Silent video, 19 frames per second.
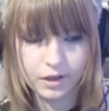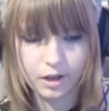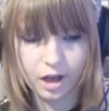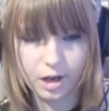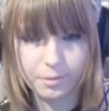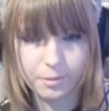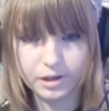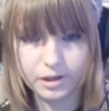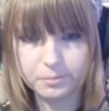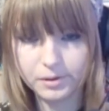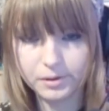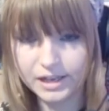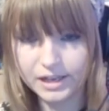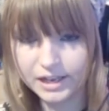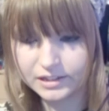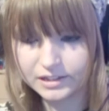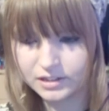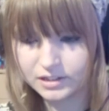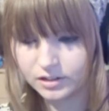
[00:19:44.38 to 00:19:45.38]
And we're
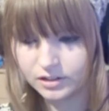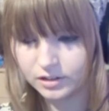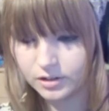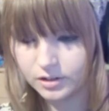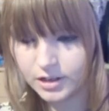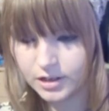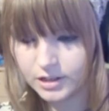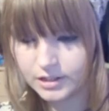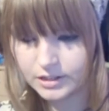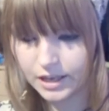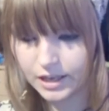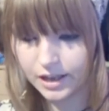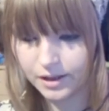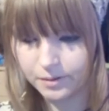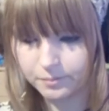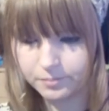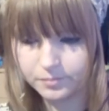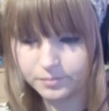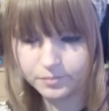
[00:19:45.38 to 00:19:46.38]
complete.
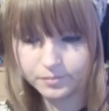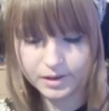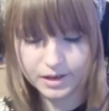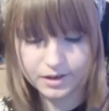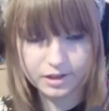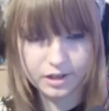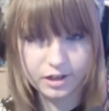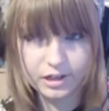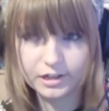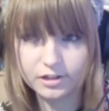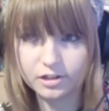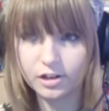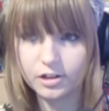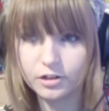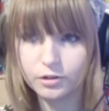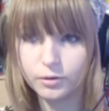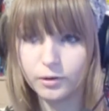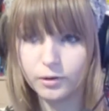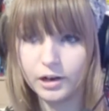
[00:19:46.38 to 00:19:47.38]
Awesome. And you need to go to
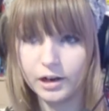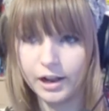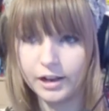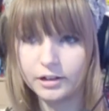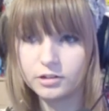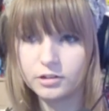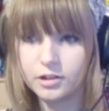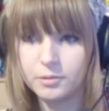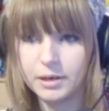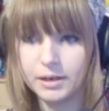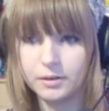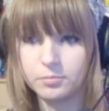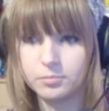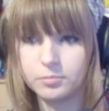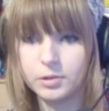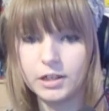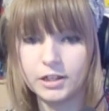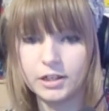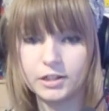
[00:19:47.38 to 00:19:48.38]
the toilet. I mean,
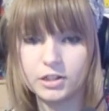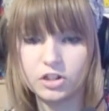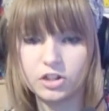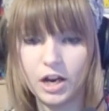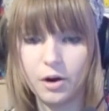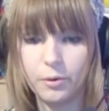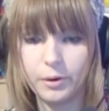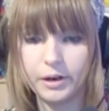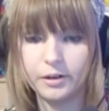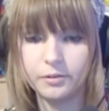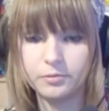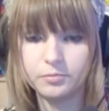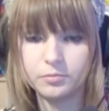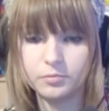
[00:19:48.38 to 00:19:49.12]
you need to shower.